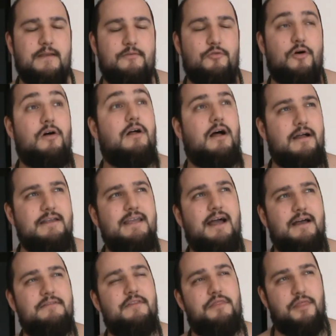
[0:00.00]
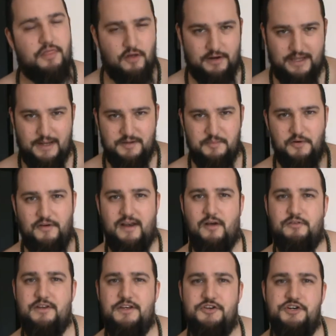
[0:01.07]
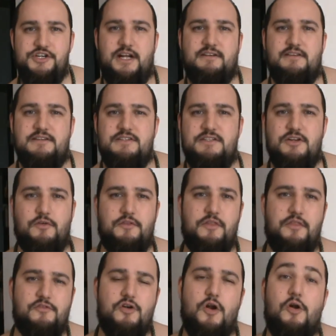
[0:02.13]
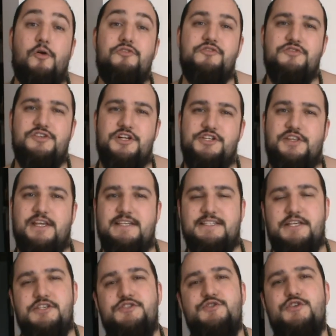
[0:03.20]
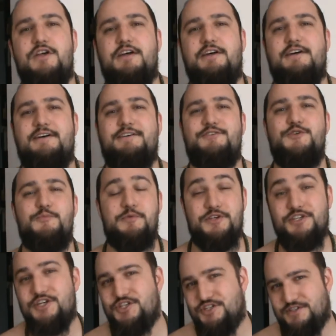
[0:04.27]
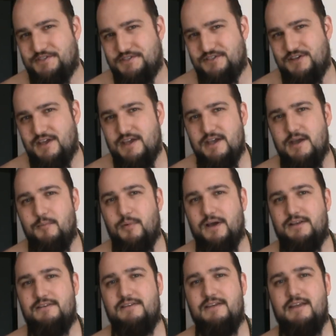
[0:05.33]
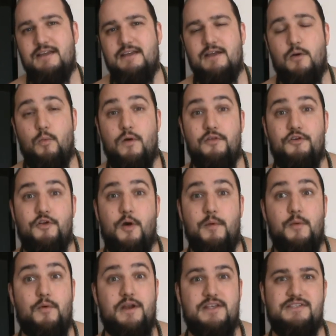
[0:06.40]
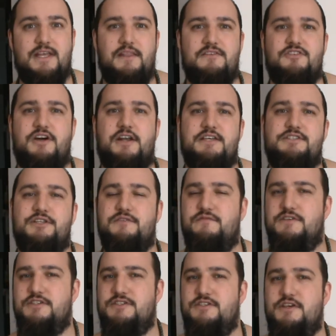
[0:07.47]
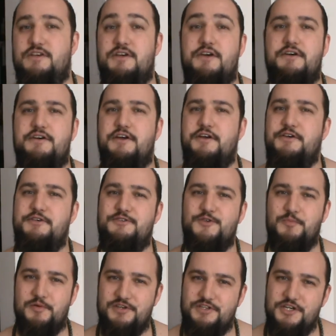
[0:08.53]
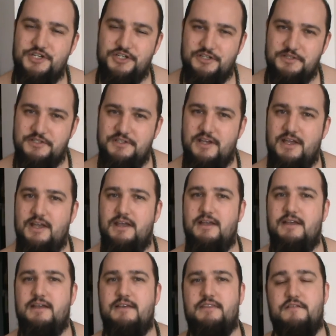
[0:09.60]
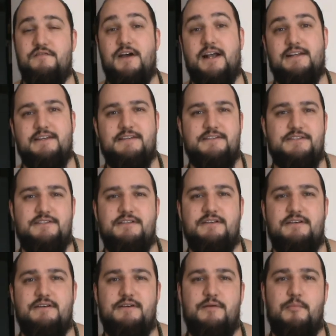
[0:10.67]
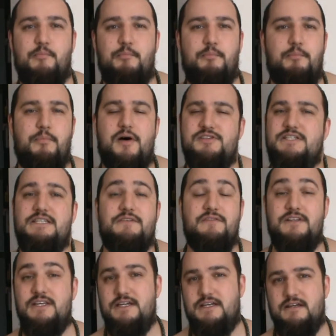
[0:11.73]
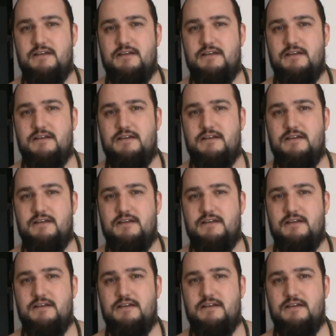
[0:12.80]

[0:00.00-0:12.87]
well, yeah, the thought came to me right now to interject this. You know, there are also such things as superstitions, but whether or not we want to say this kind of stuff is superstitious, the fact is, positivity